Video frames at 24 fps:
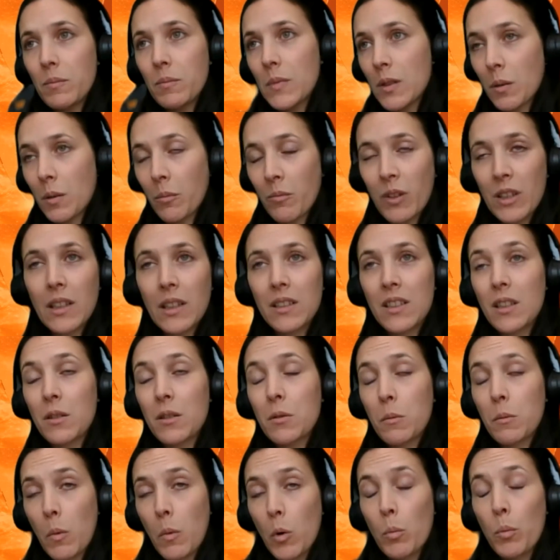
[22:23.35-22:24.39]
something that
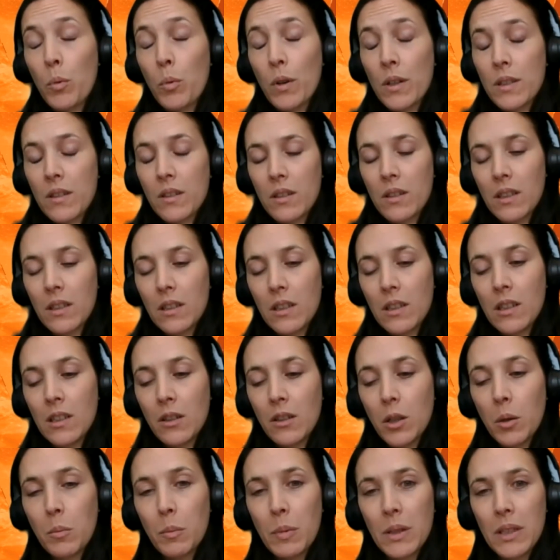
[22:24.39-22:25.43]
is more present
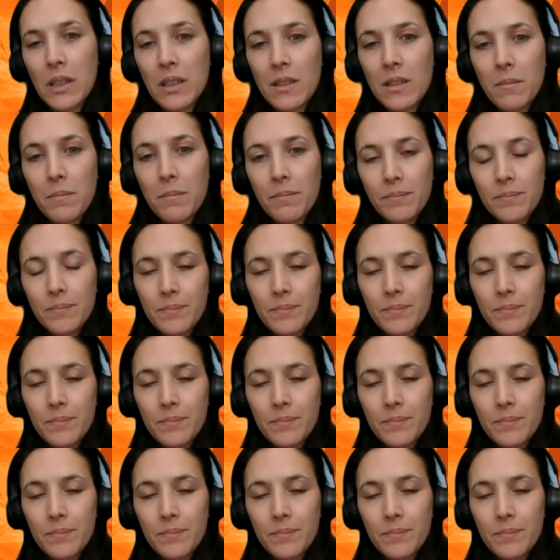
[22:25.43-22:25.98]
in companies.